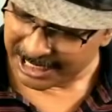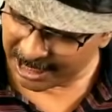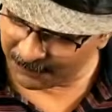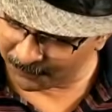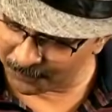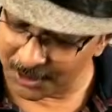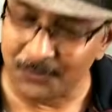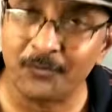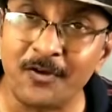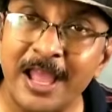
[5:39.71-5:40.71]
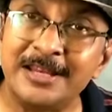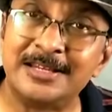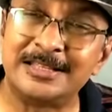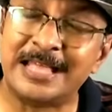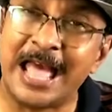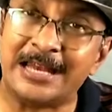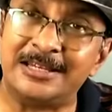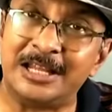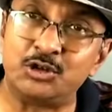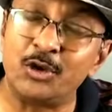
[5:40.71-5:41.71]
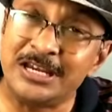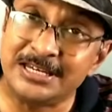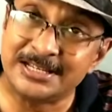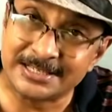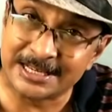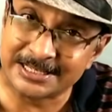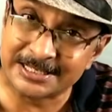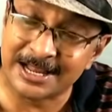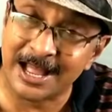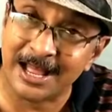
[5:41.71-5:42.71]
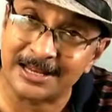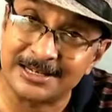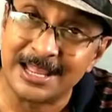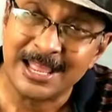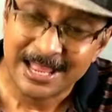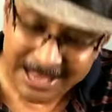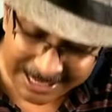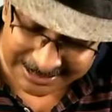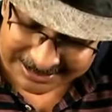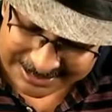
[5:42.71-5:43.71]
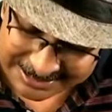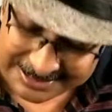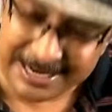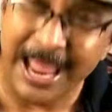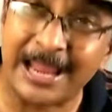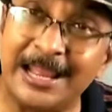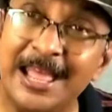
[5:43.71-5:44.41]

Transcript: if we find that the 26th card in this deck